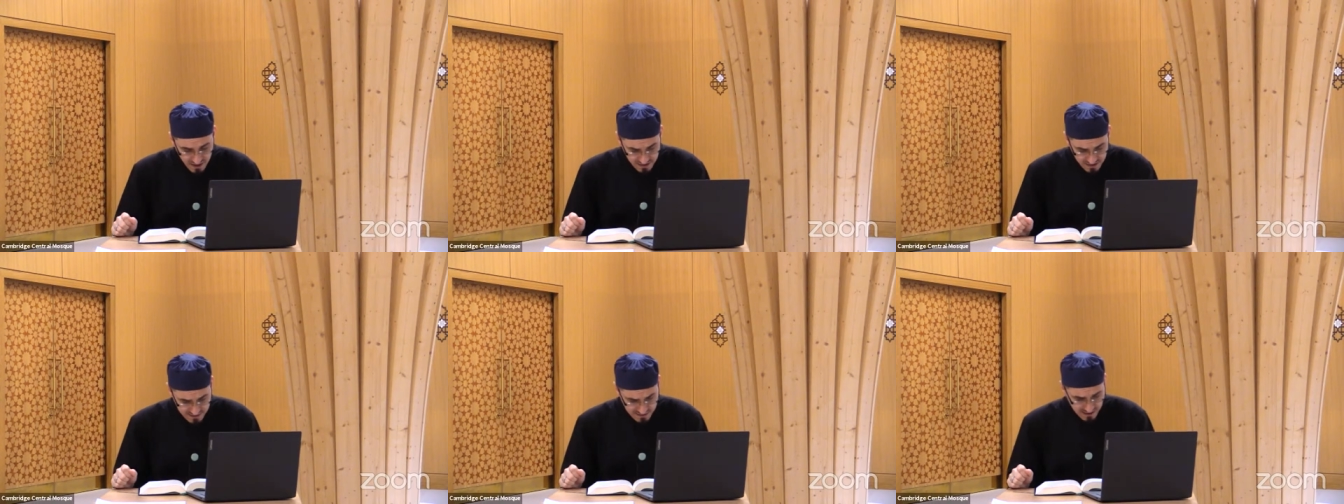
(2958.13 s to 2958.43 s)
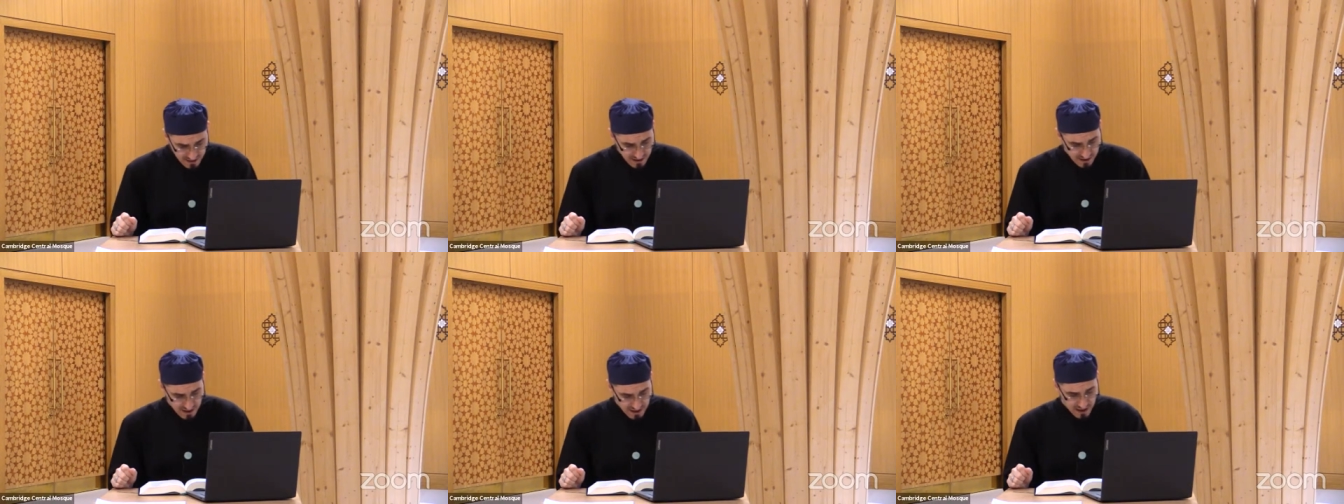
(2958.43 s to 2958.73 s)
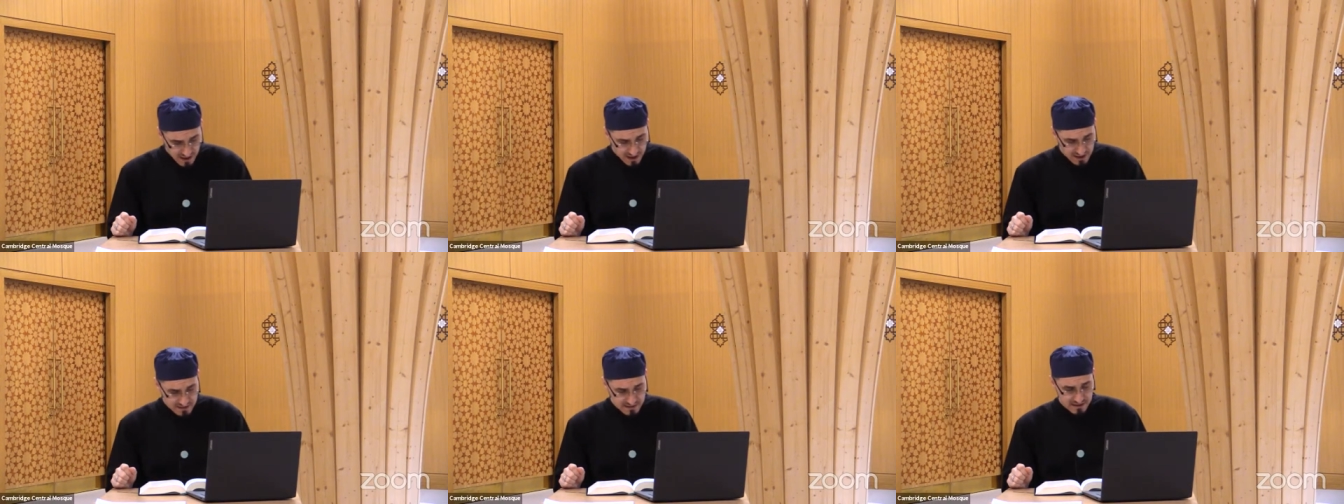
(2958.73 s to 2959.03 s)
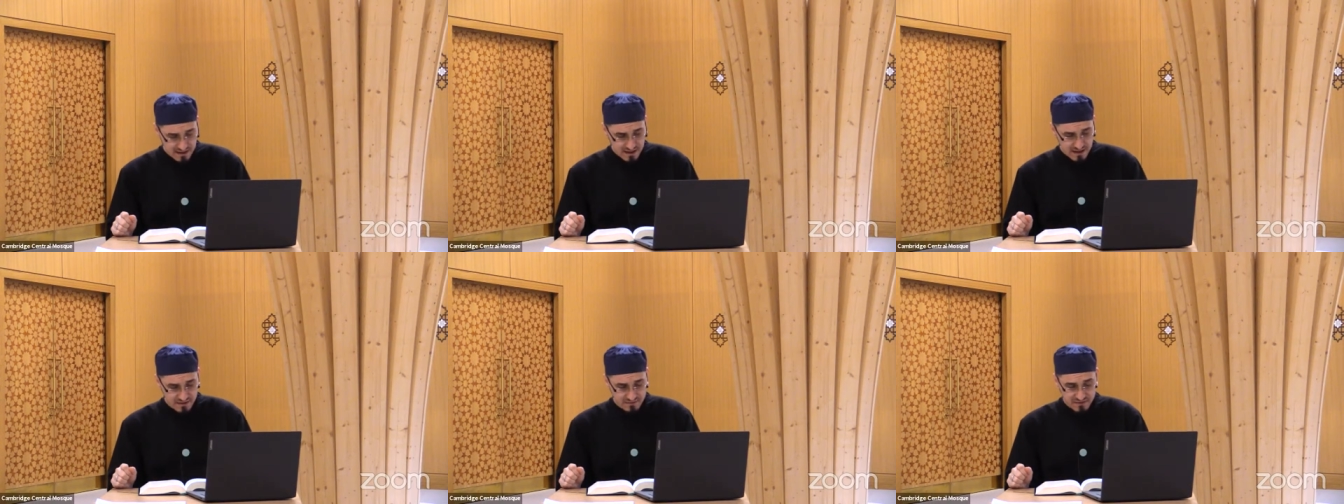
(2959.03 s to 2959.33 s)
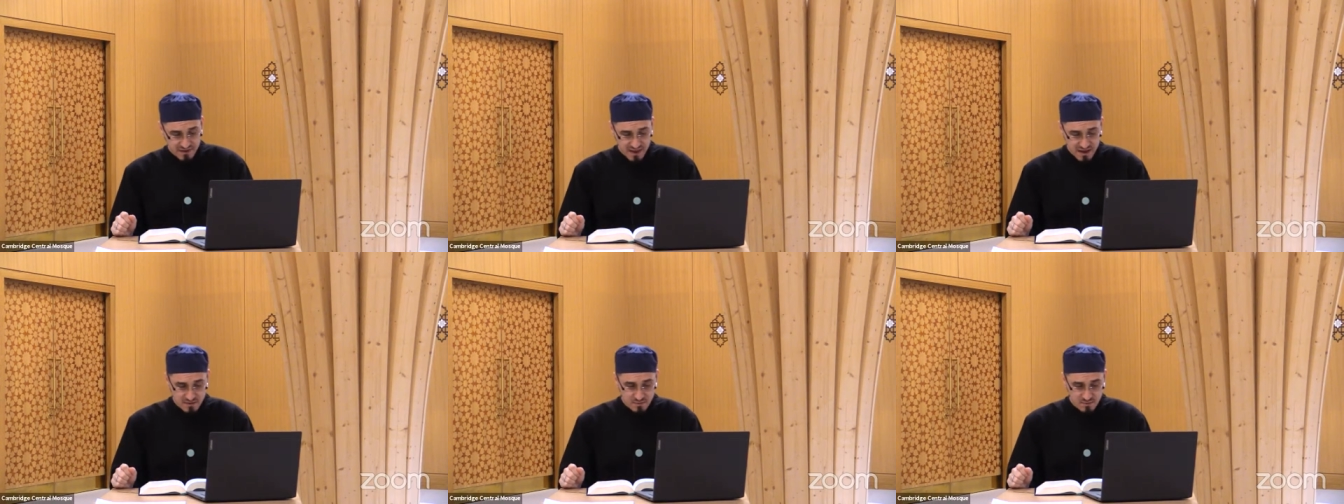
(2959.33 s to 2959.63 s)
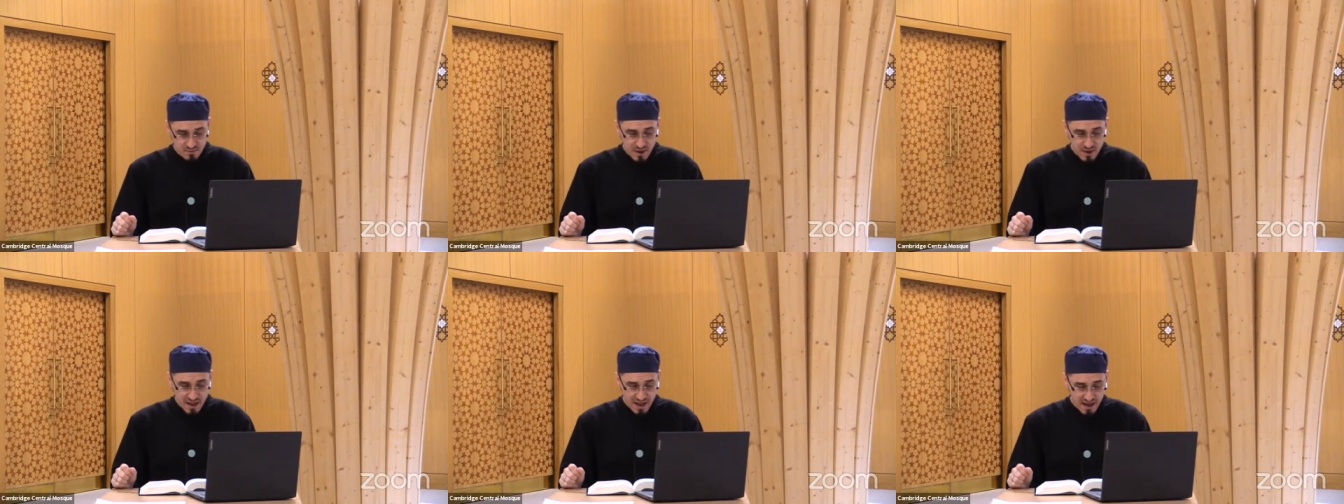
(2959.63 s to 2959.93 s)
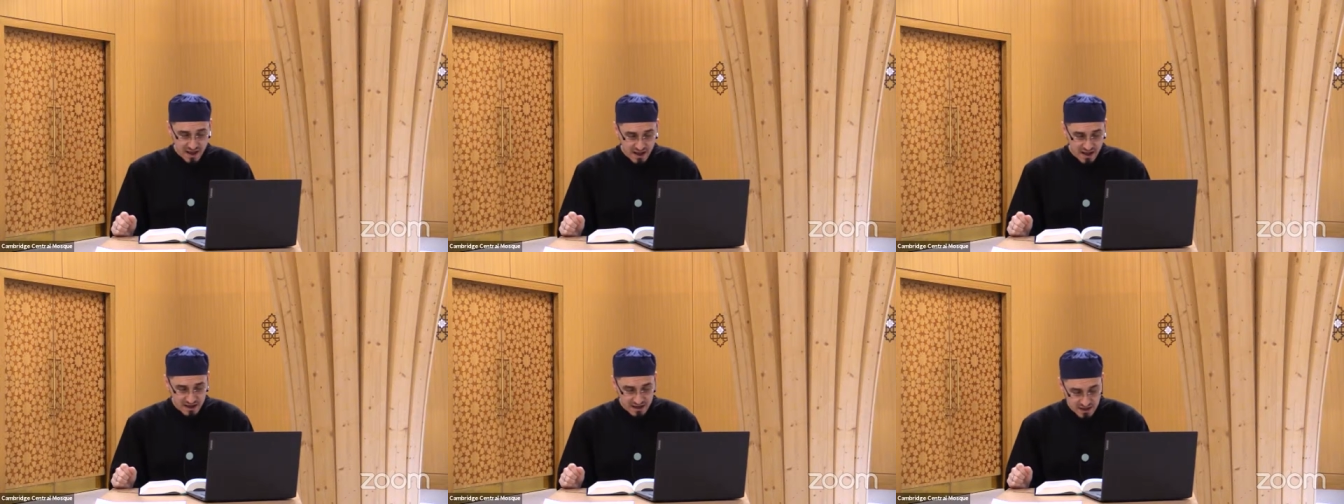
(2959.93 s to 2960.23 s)
is as if there
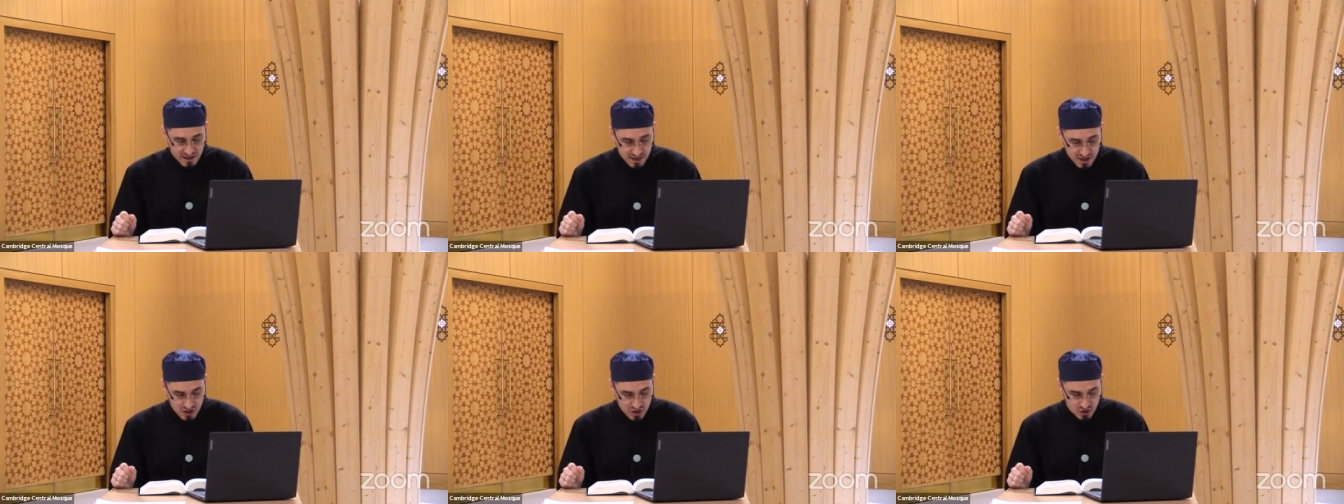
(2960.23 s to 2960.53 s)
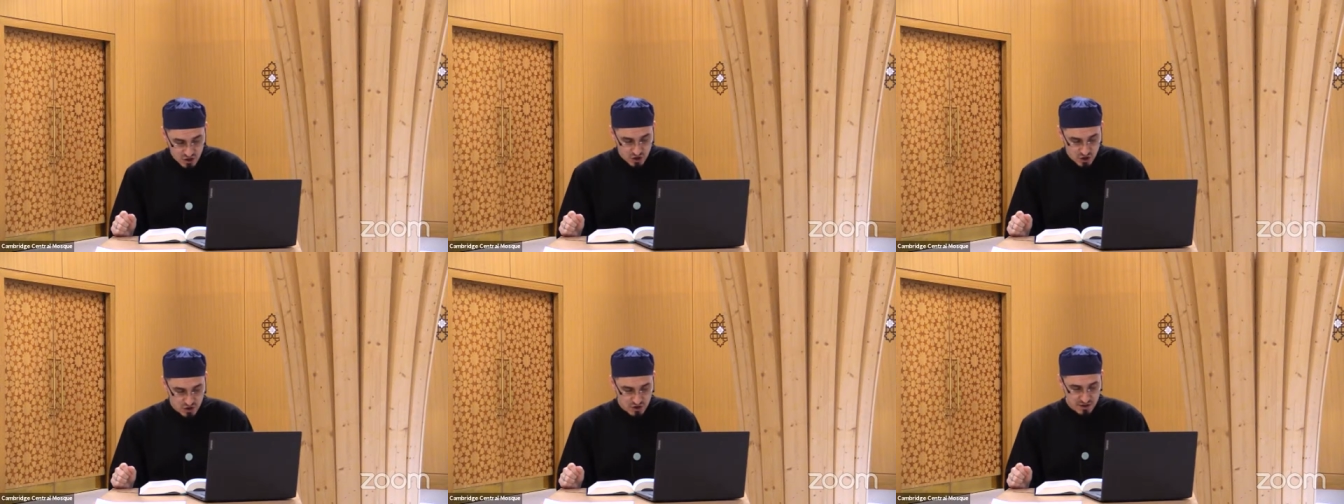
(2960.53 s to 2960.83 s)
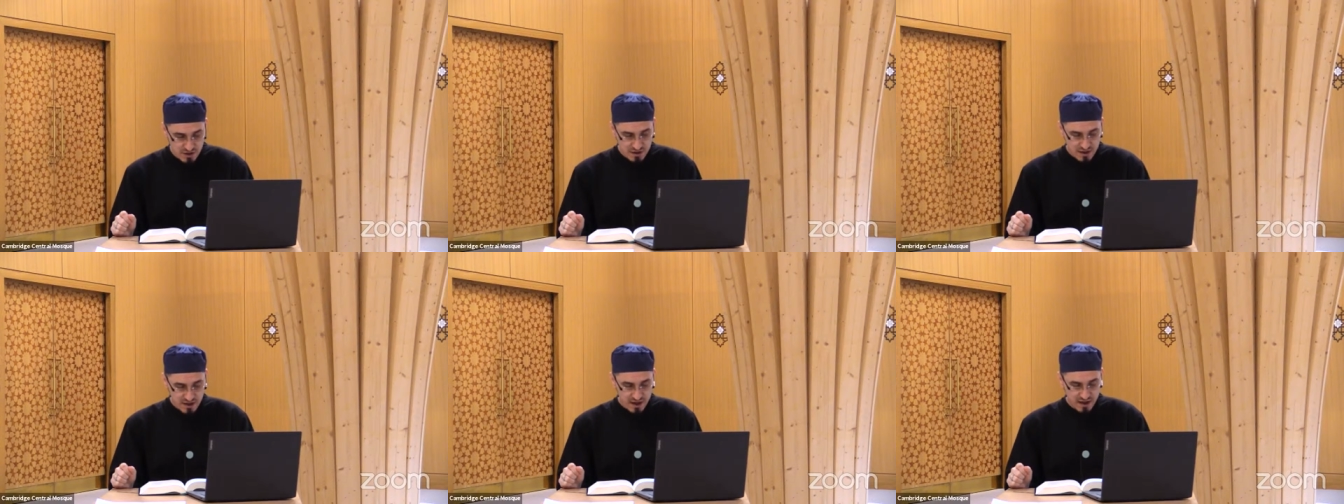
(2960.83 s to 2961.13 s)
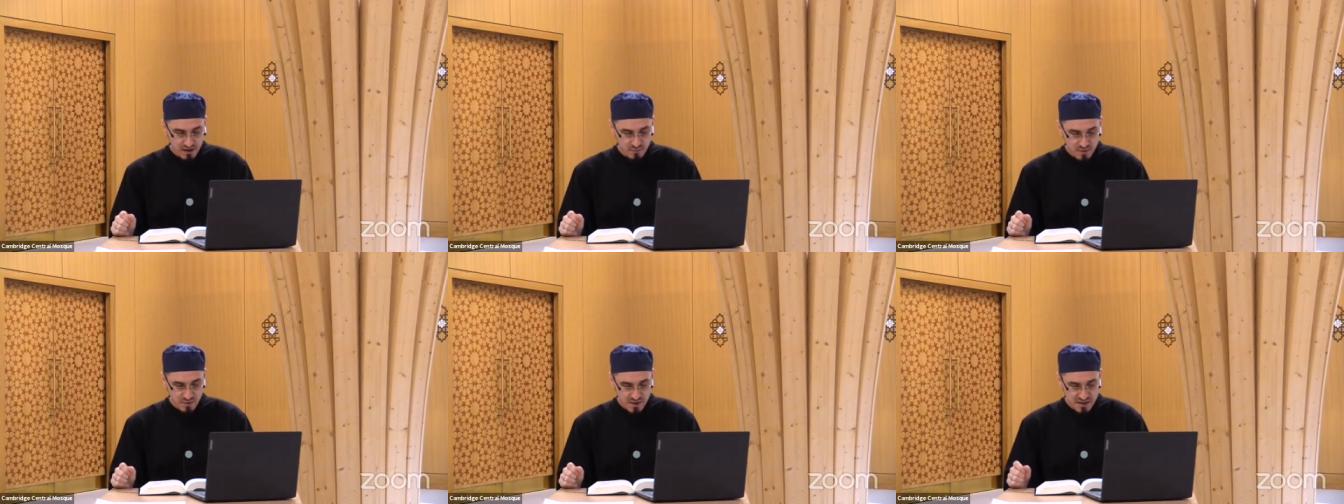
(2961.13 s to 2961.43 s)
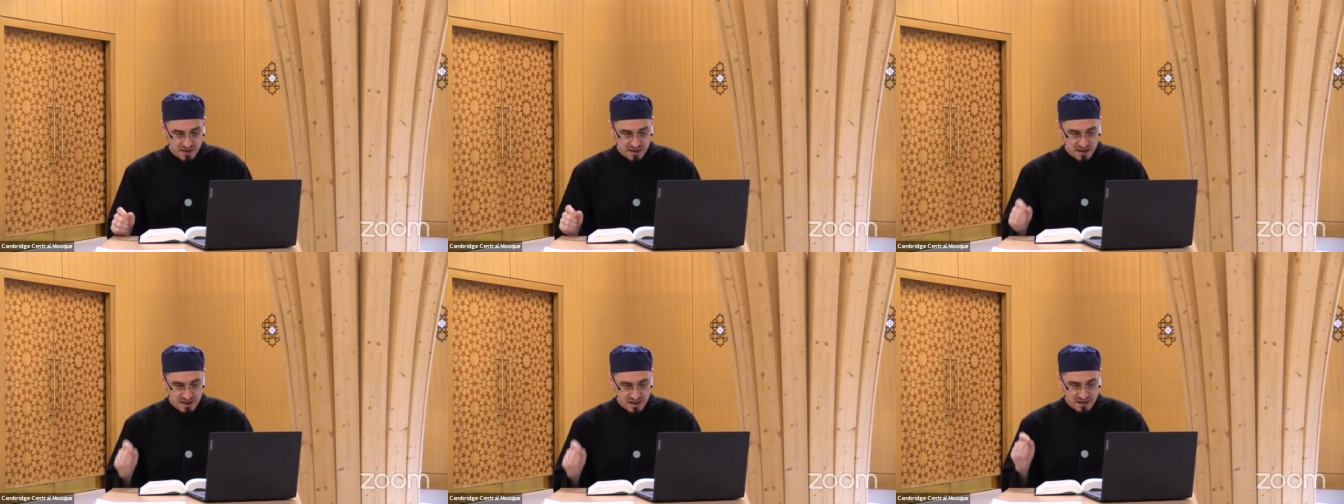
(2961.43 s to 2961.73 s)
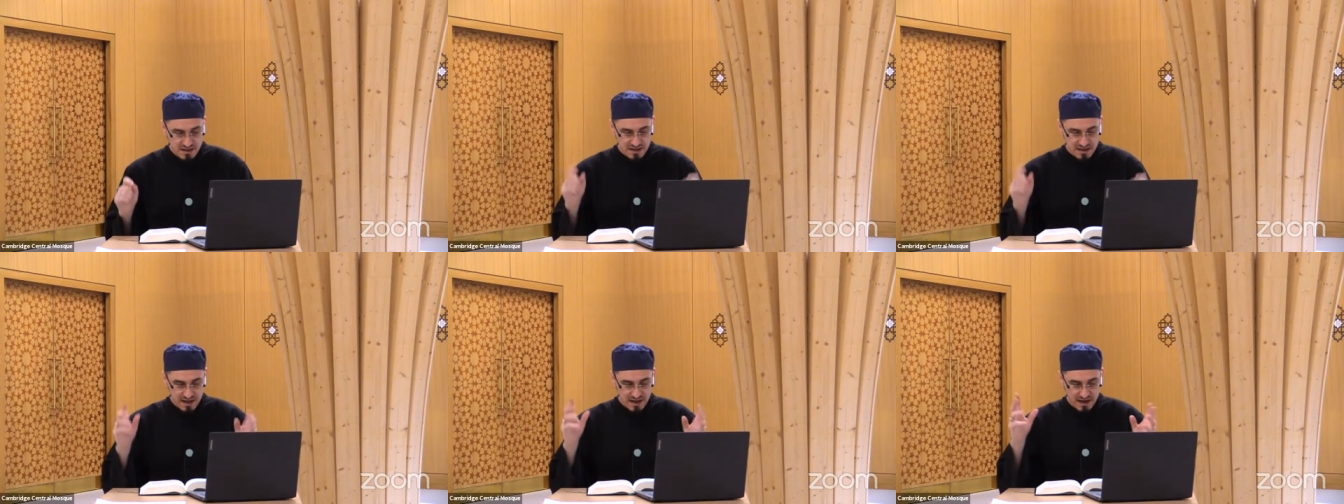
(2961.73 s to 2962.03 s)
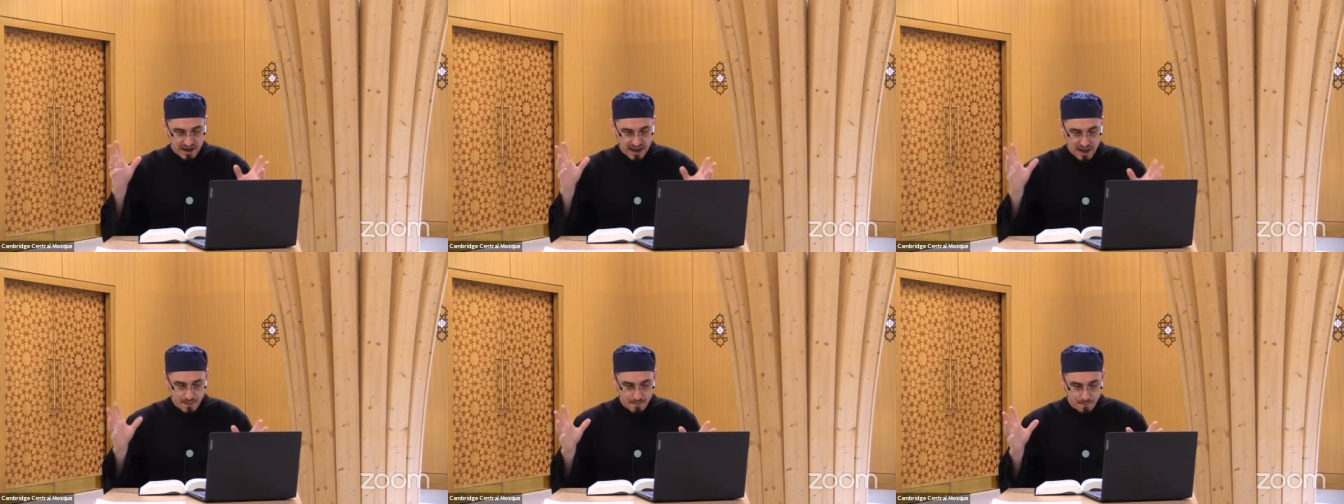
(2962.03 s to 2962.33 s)
were a niche and within it a
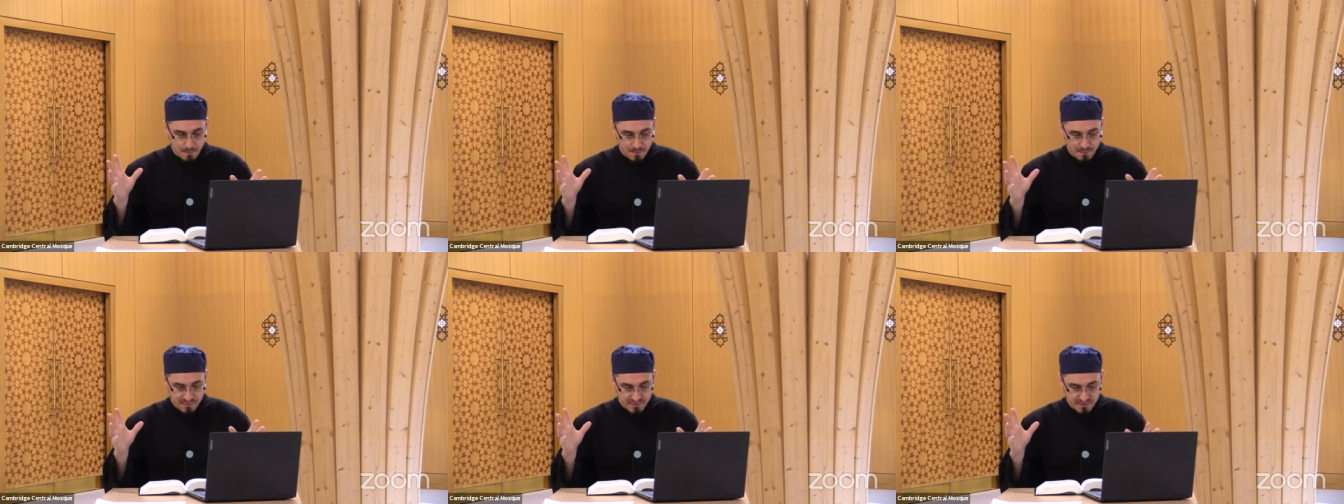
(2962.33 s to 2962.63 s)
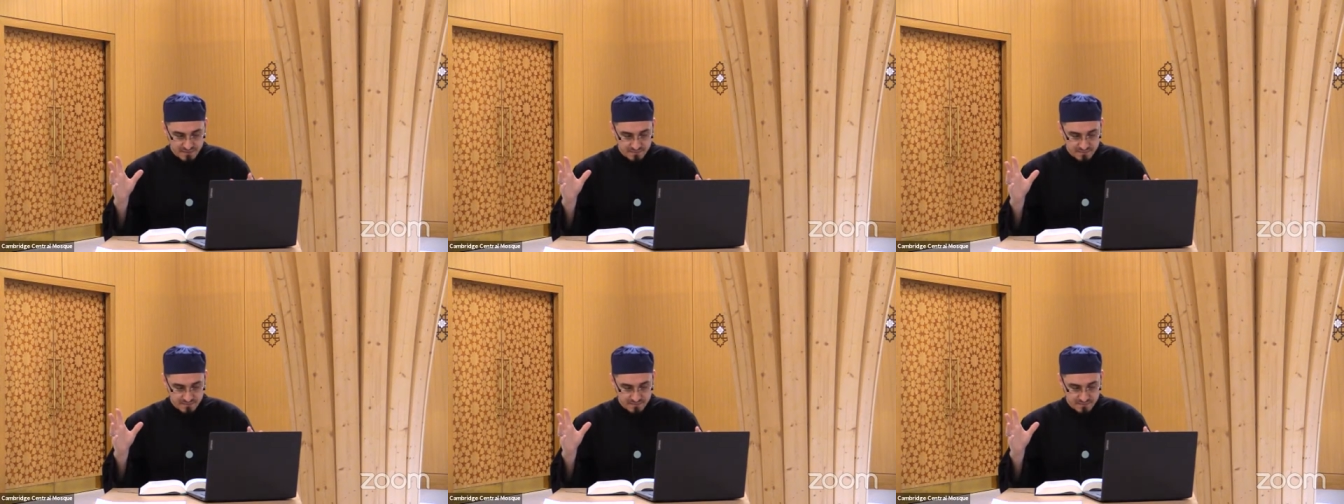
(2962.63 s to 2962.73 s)
lamp.